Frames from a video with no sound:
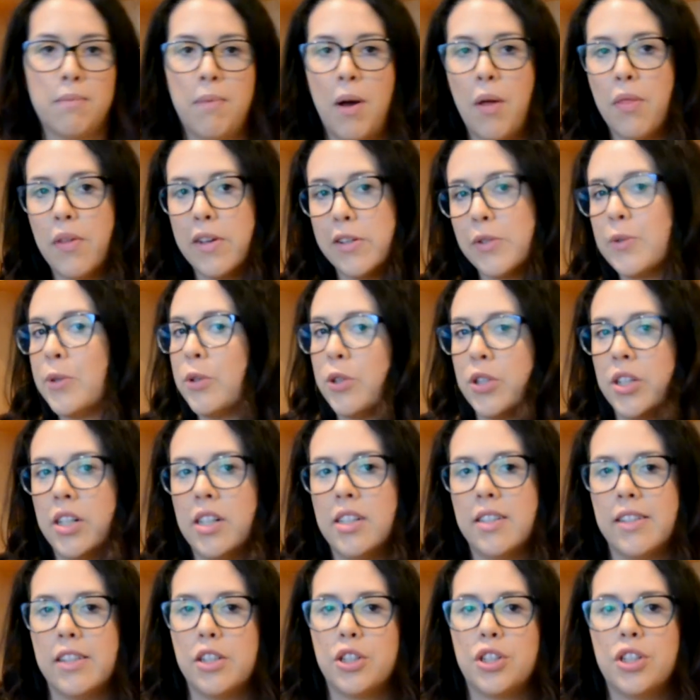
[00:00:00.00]
about this whole
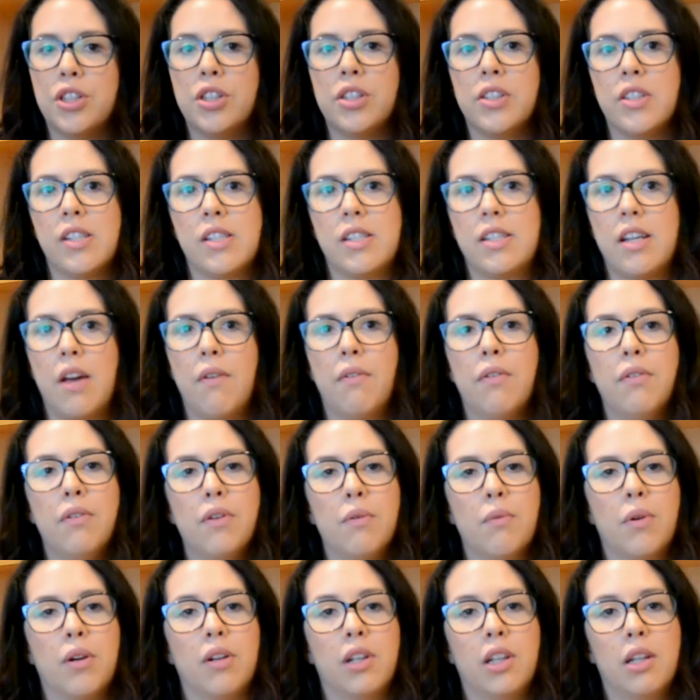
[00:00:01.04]
transition is
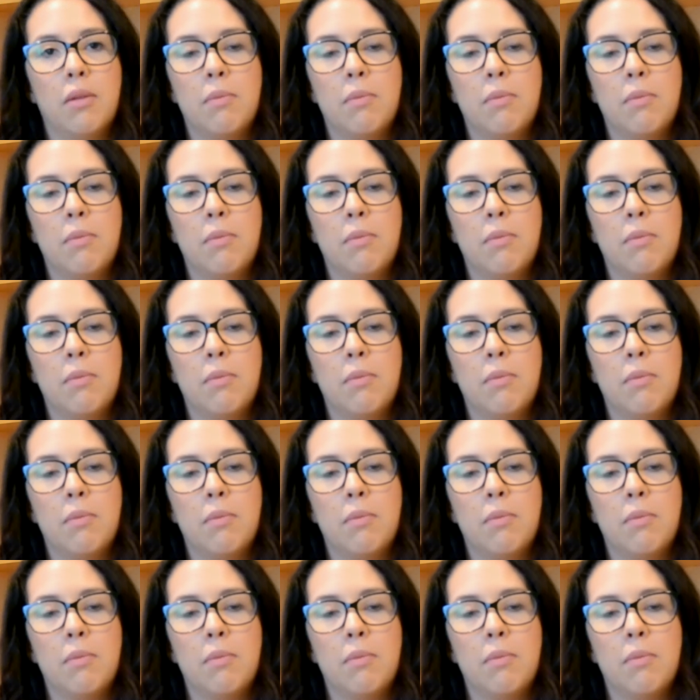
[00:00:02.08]
definitely one of